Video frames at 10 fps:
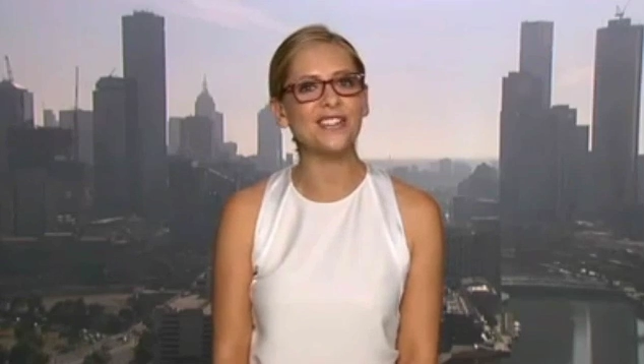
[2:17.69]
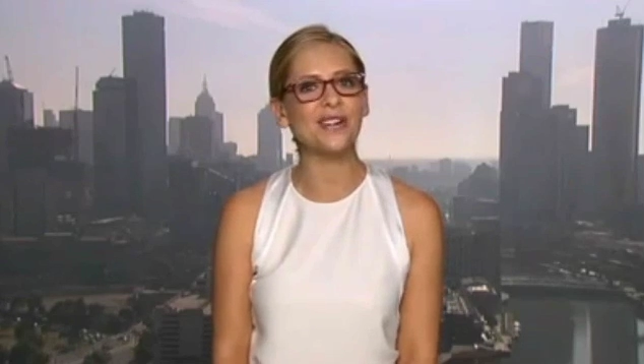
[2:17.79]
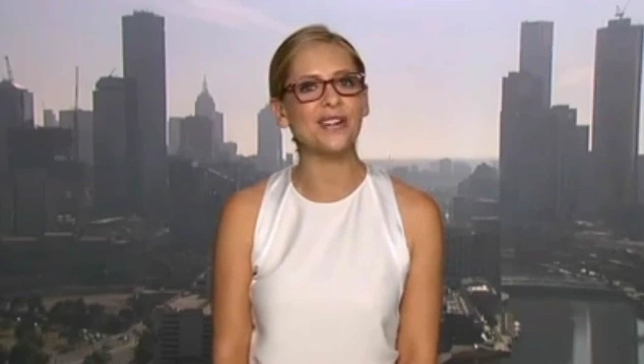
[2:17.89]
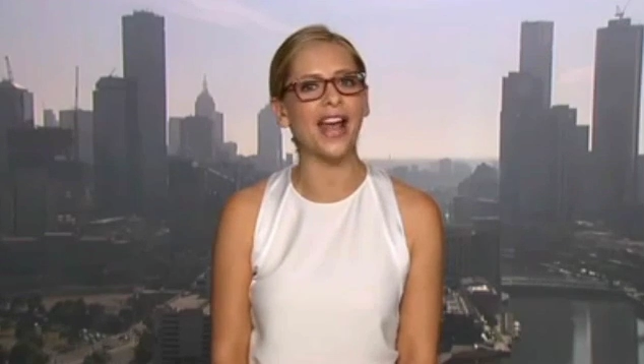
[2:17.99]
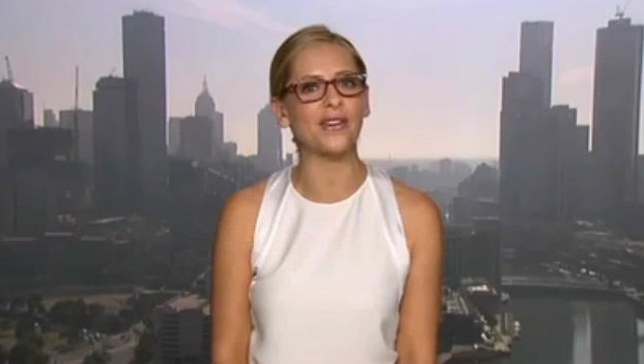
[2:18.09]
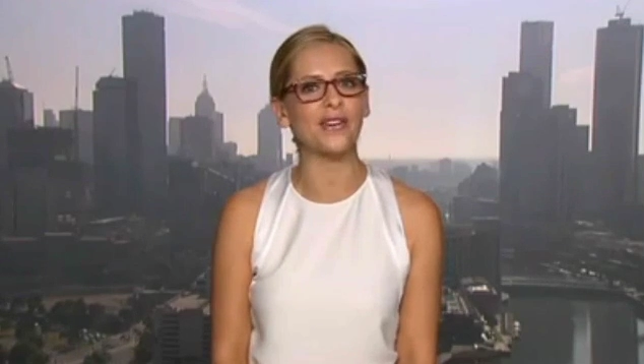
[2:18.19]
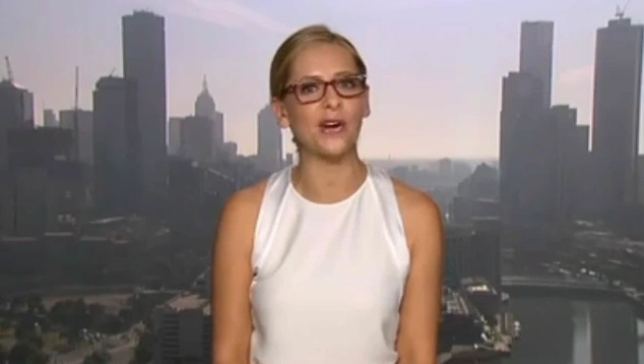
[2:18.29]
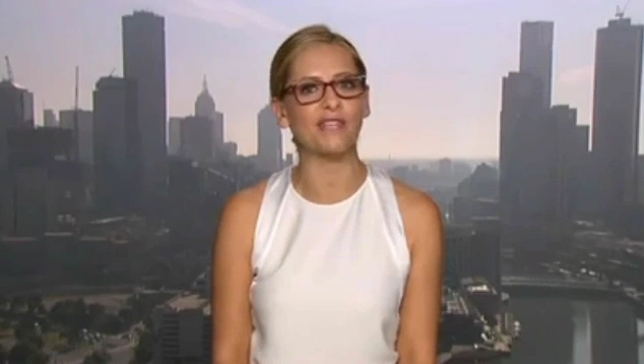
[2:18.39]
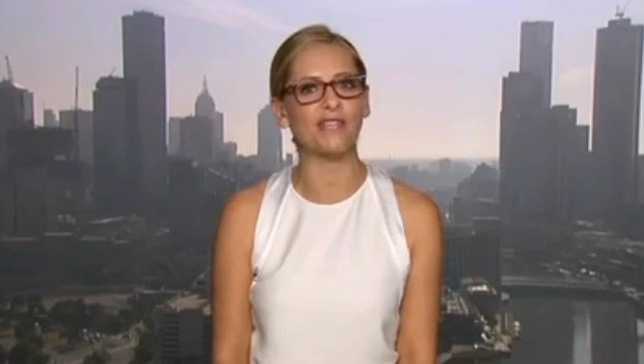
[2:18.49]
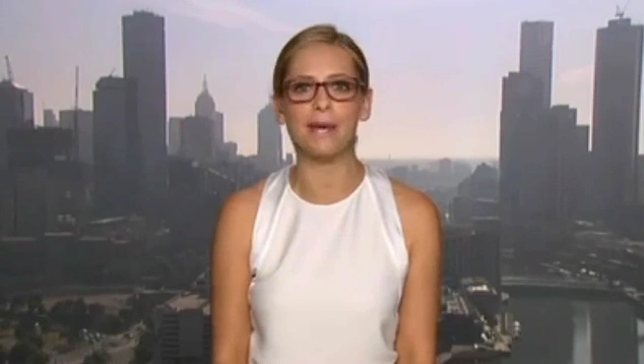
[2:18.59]
so I don't know
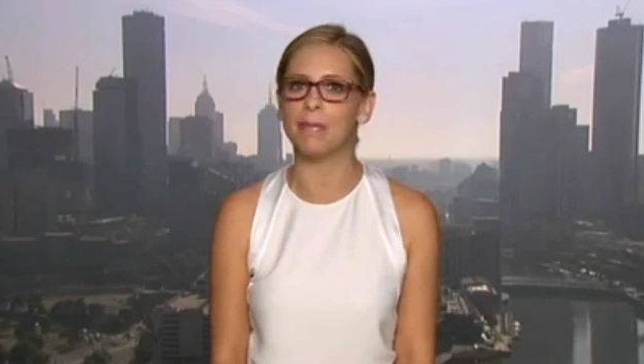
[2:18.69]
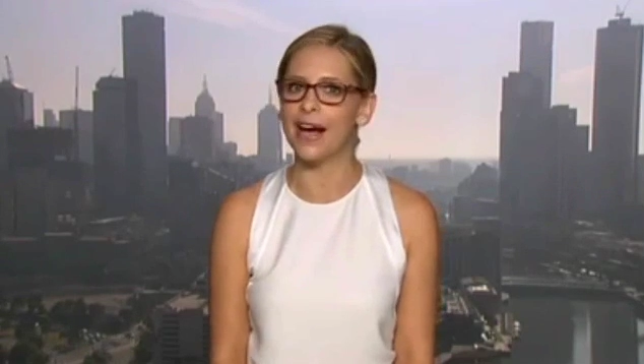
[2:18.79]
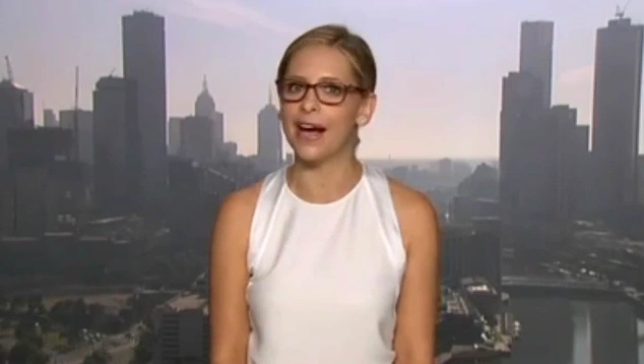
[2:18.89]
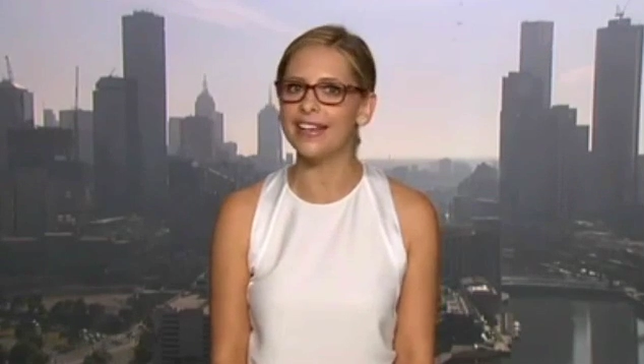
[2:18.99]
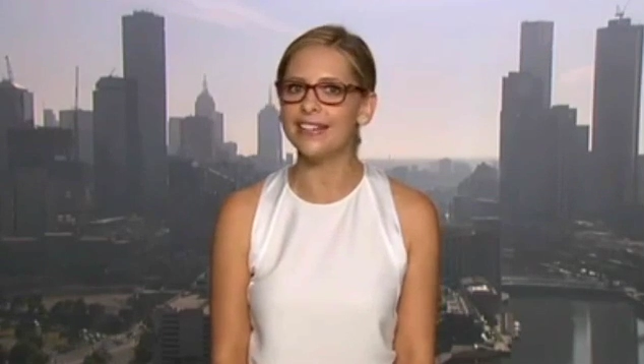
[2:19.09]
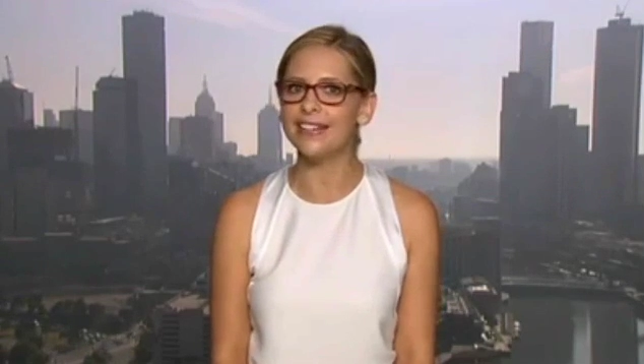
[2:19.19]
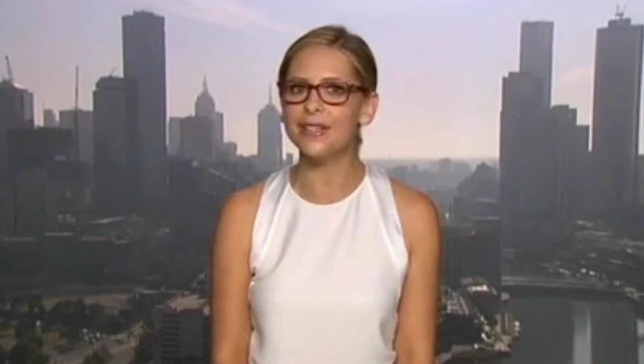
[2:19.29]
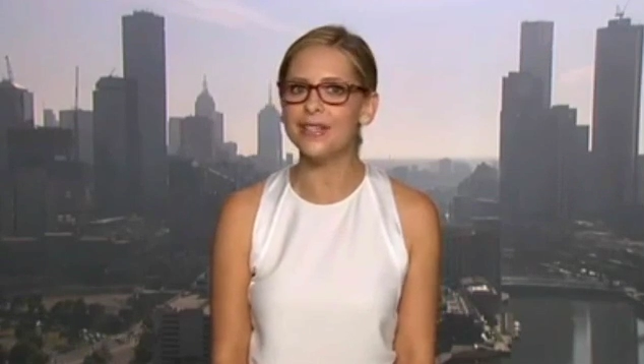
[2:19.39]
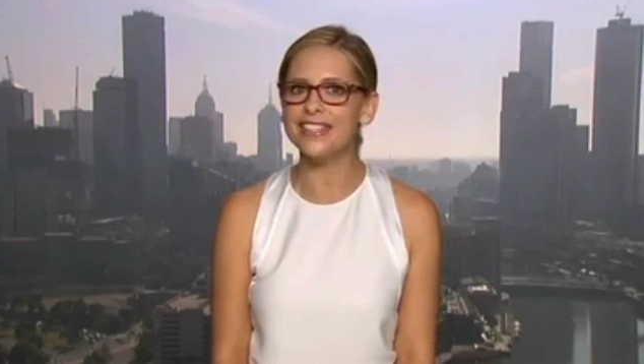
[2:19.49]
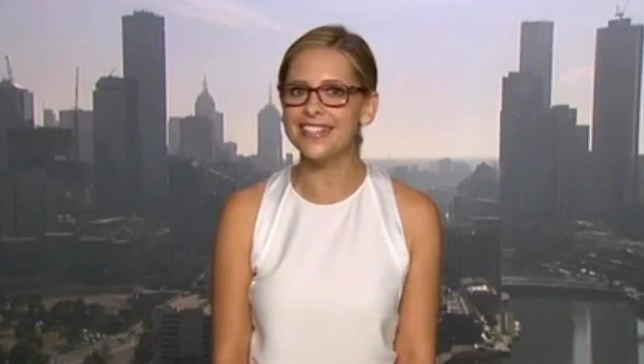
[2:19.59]
if my body could
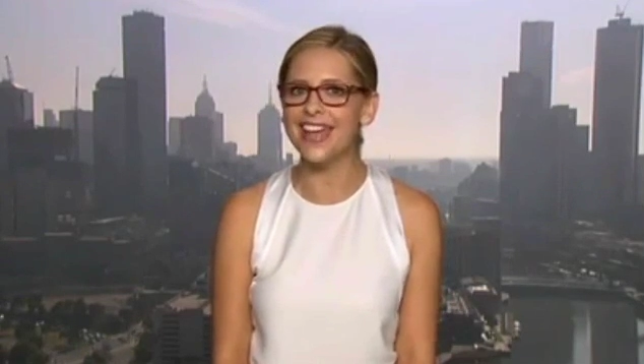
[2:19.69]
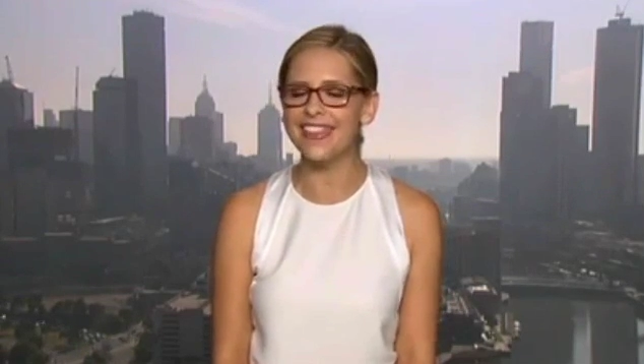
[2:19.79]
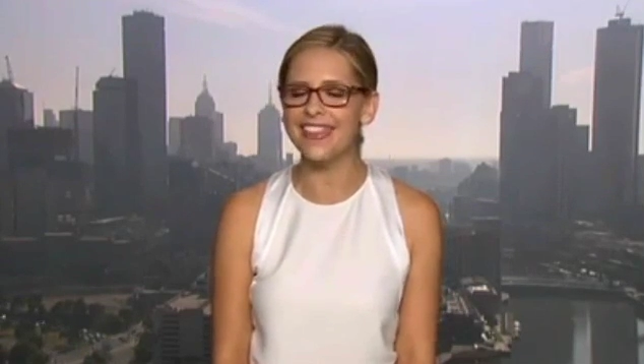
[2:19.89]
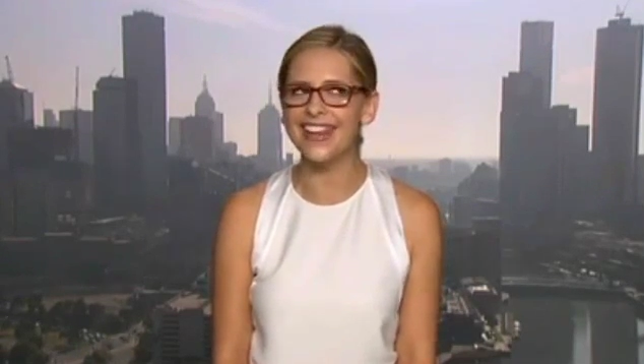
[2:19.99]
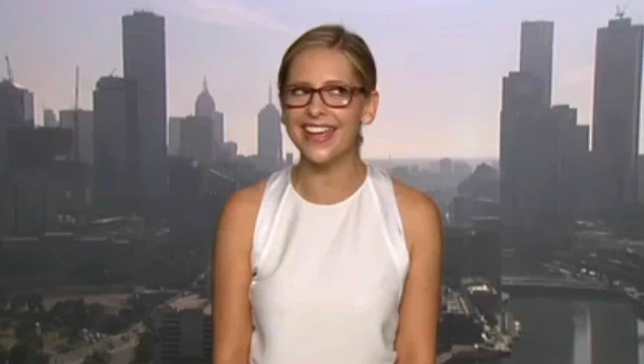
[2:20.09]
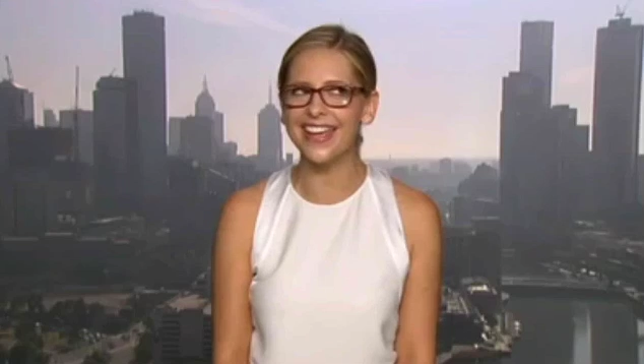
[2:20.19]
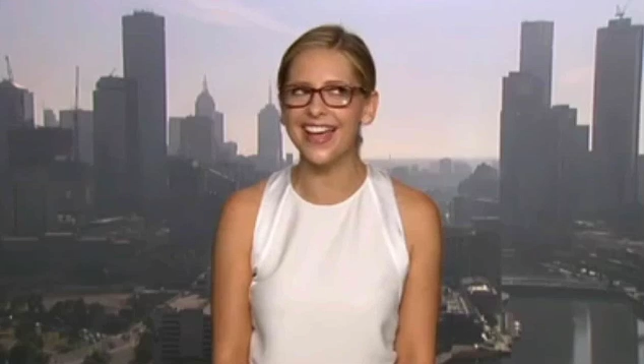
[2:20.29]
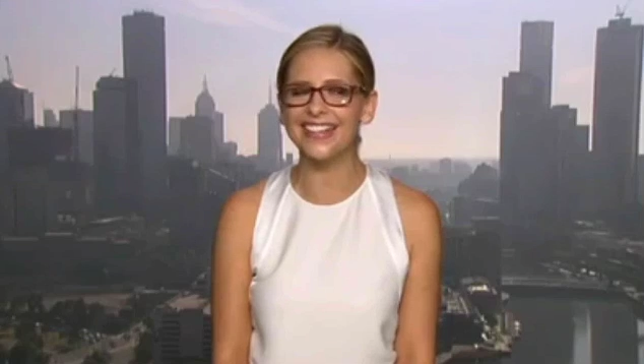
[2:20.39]
withstand that again.